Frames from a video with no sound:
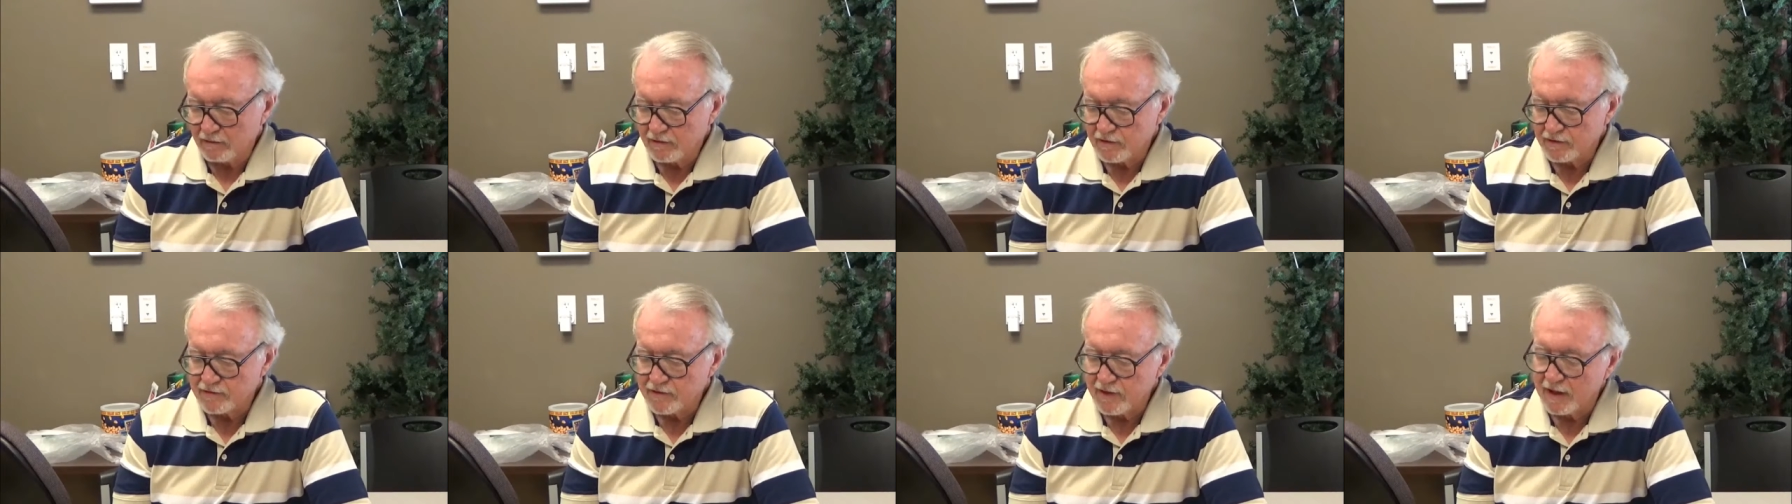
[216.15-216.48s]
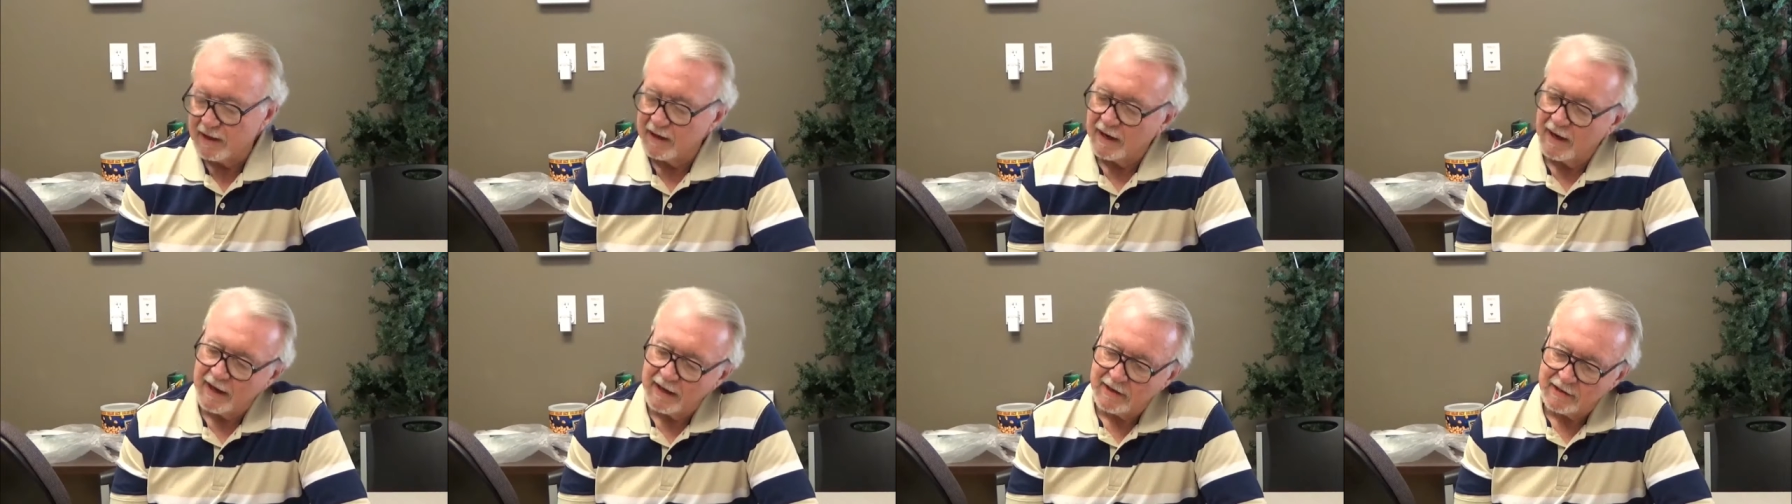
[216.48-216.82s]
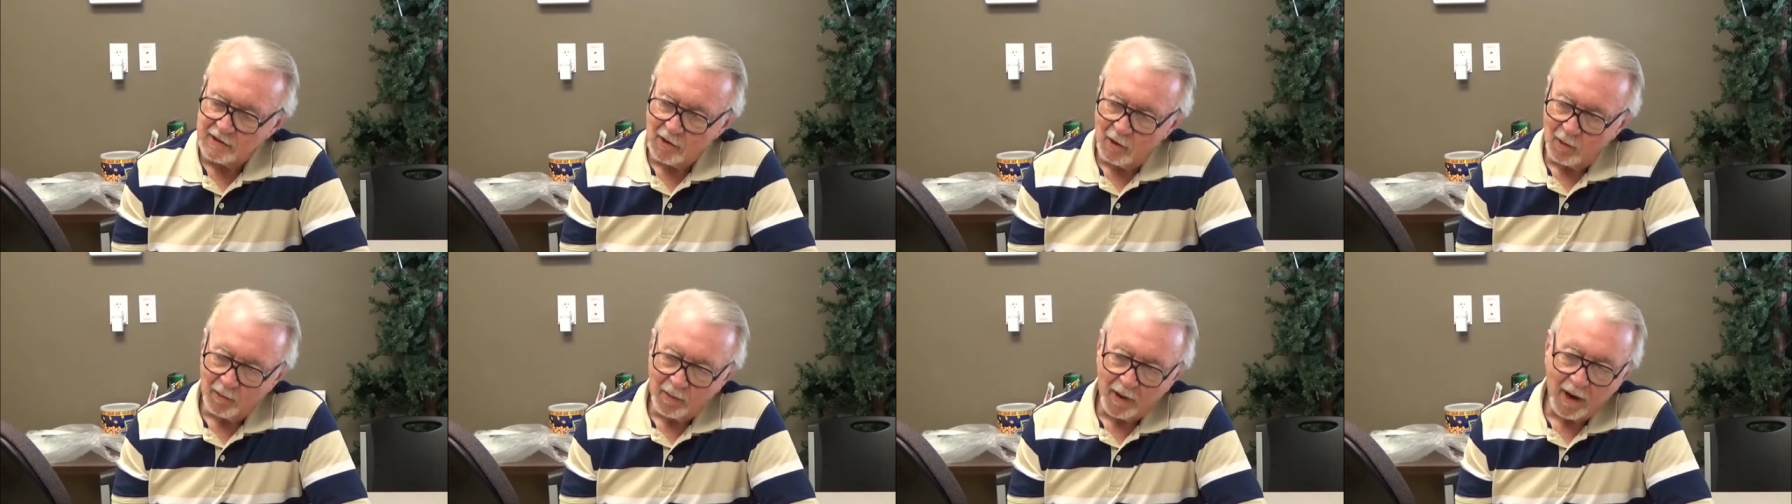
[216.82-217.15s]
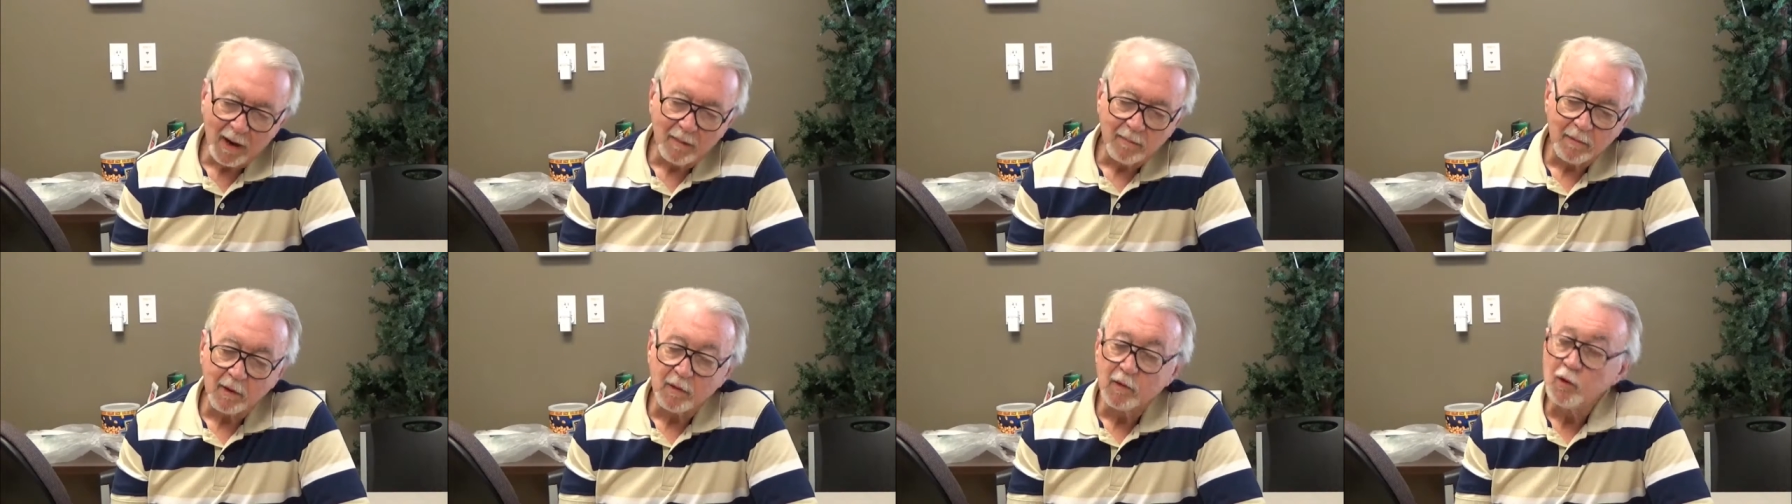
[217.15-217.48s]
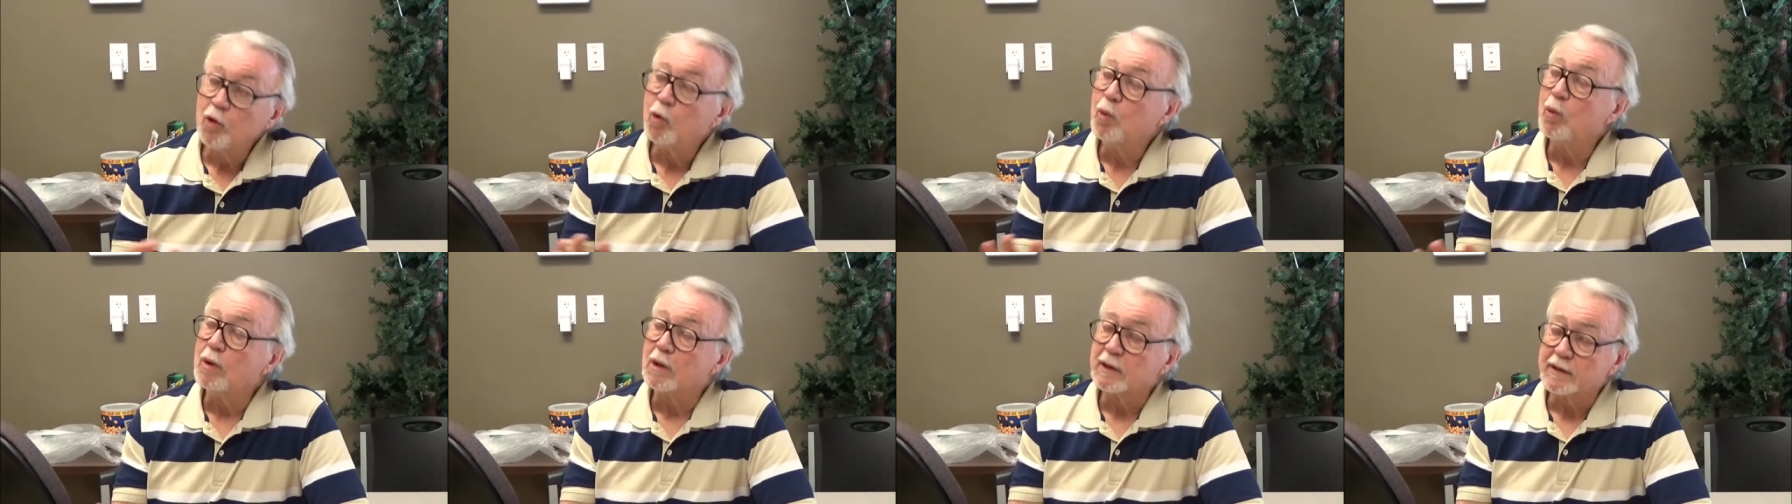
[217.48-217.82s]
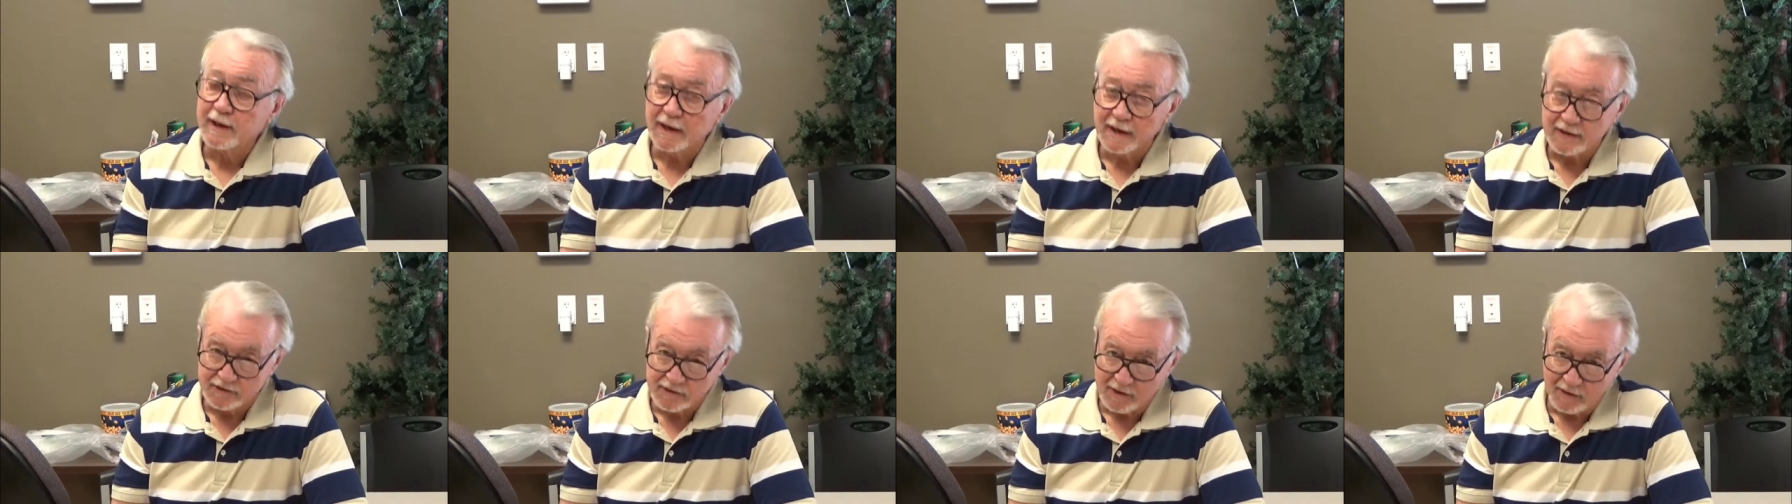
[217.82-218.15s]
just that age-old problem: who will
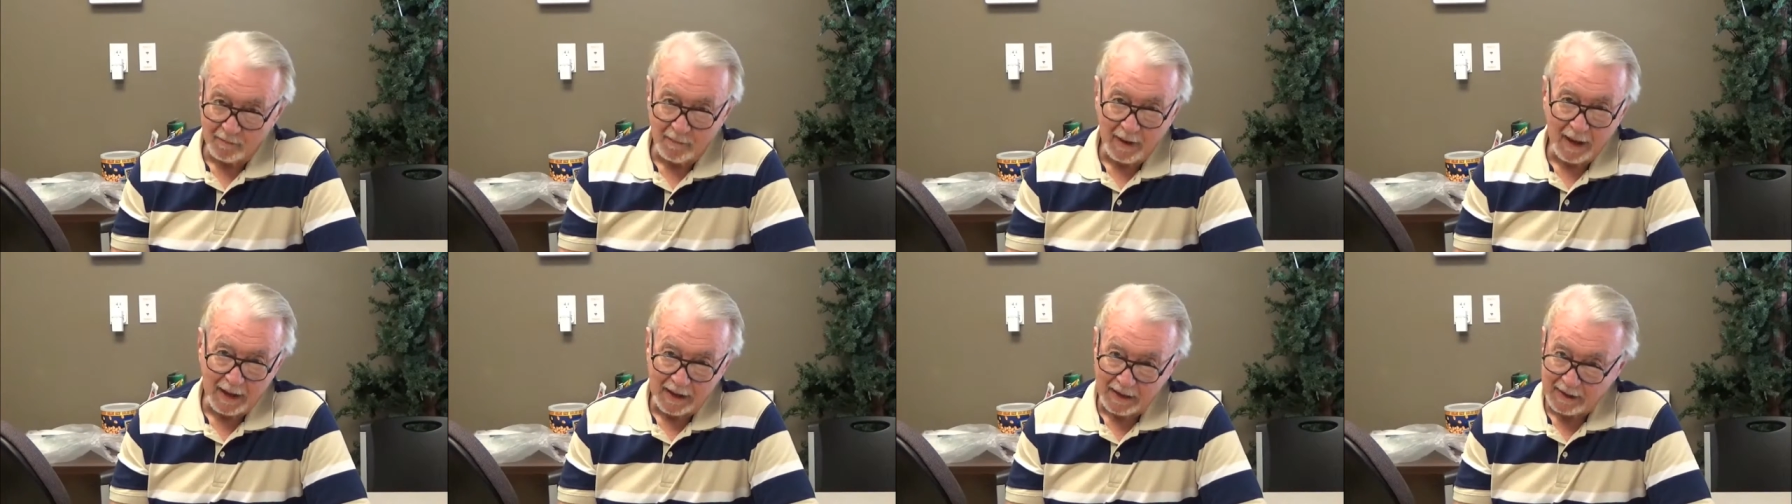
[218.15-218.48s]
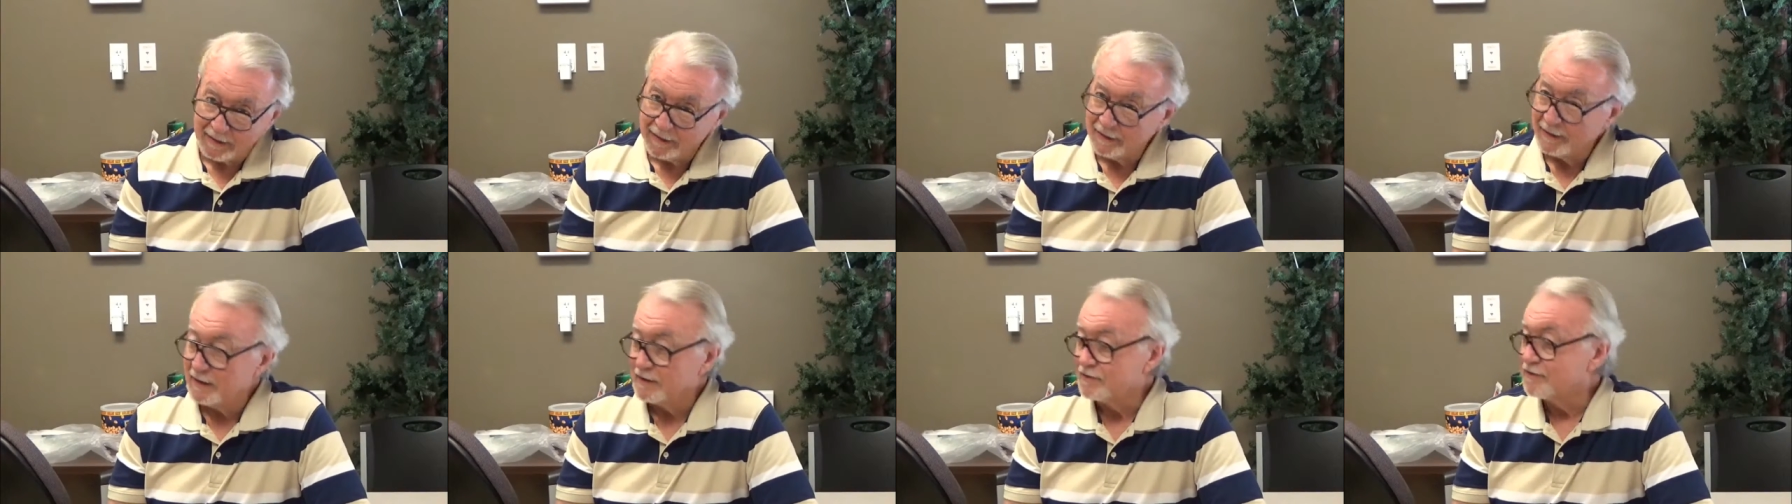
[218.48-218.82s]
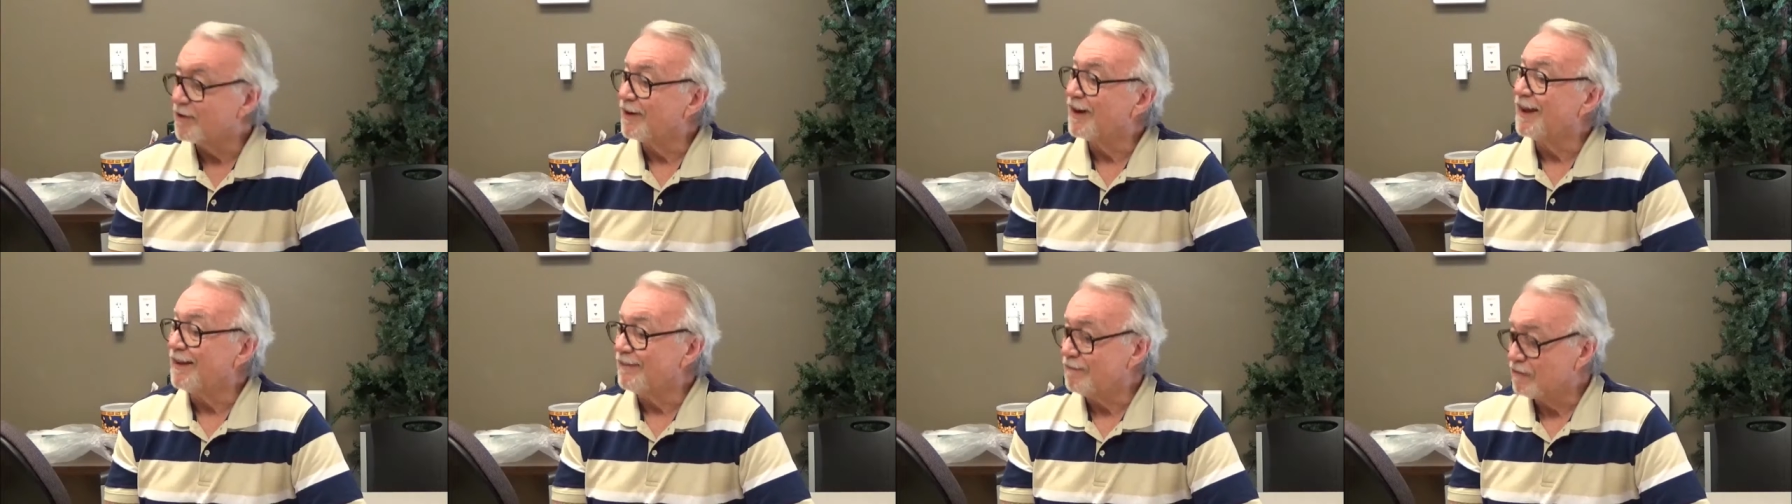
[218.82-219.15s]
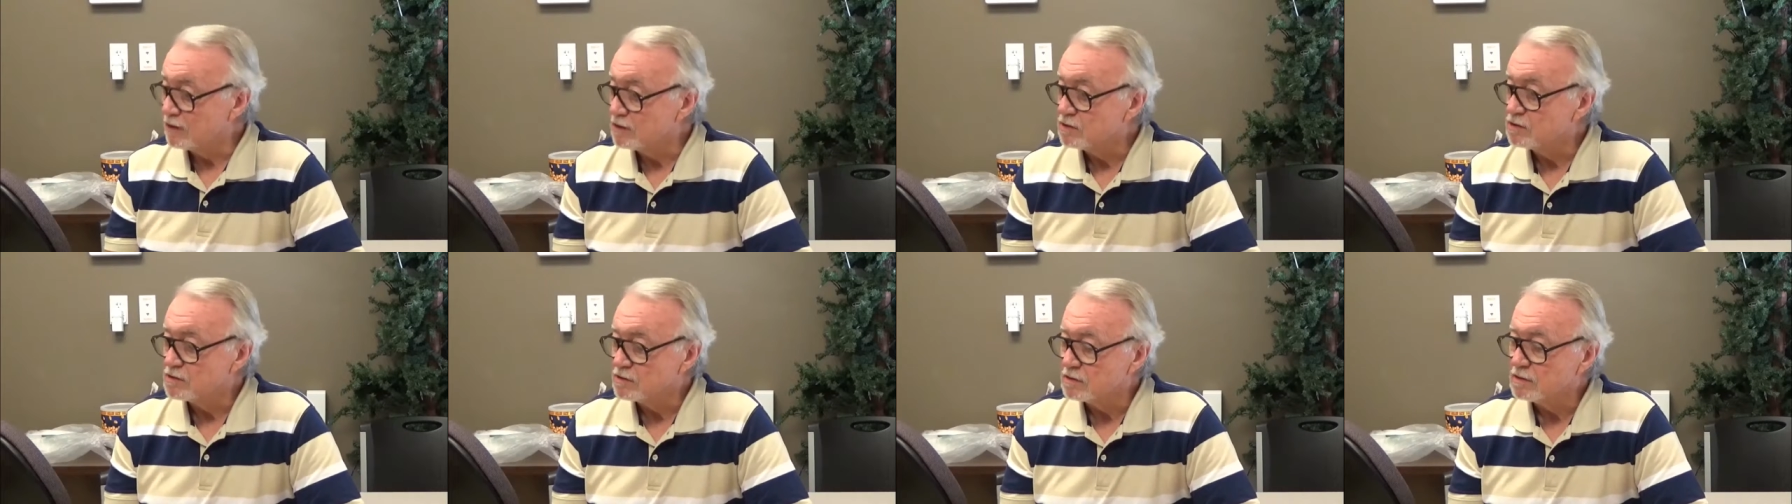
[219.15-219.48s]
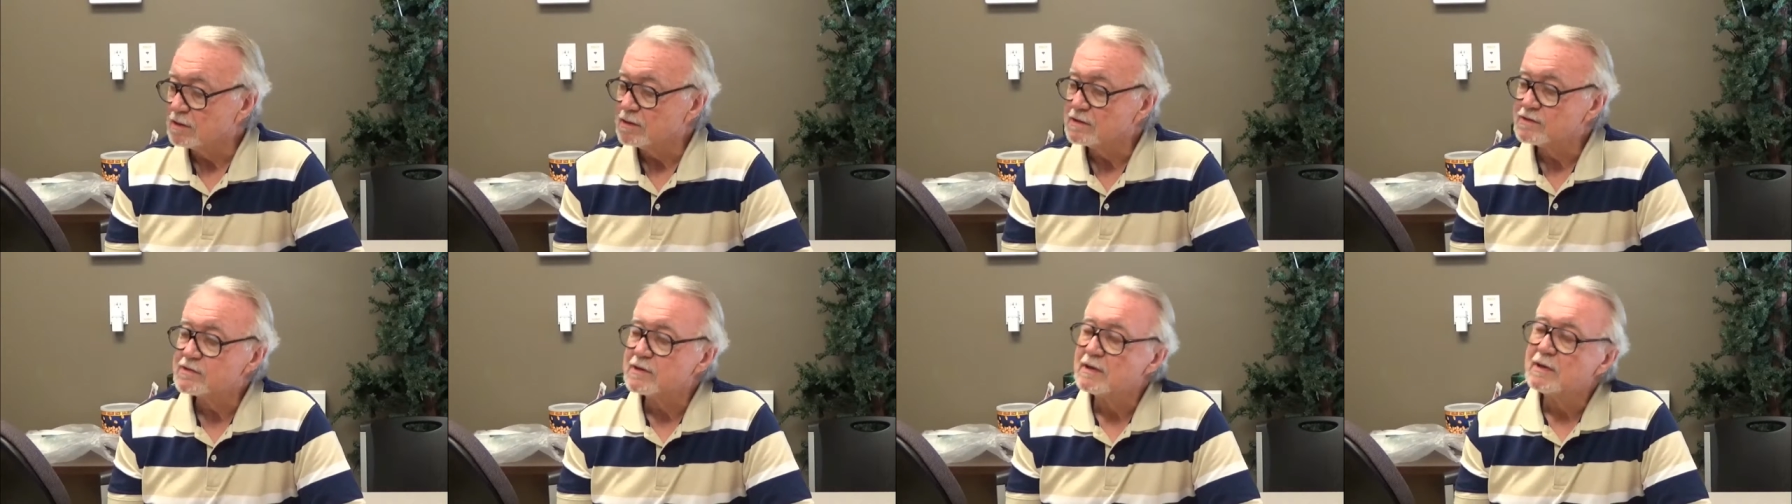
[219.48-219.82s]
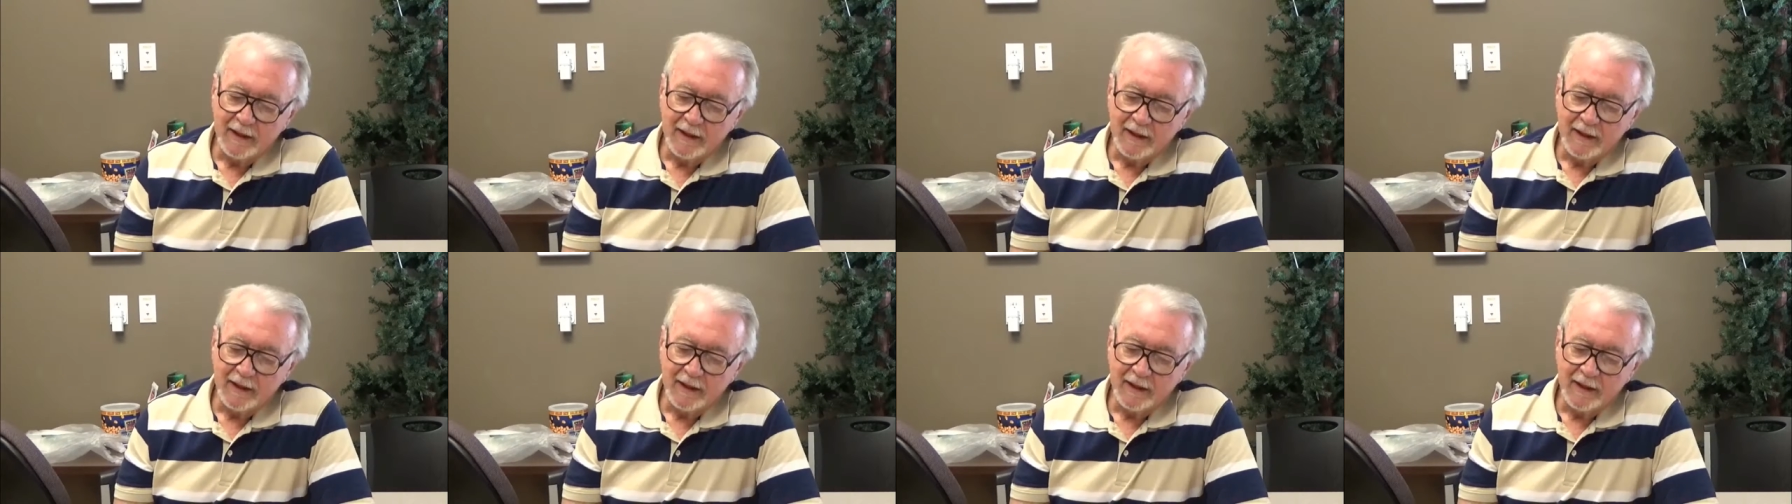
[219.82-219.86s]
take somebody that doesn't have insurance?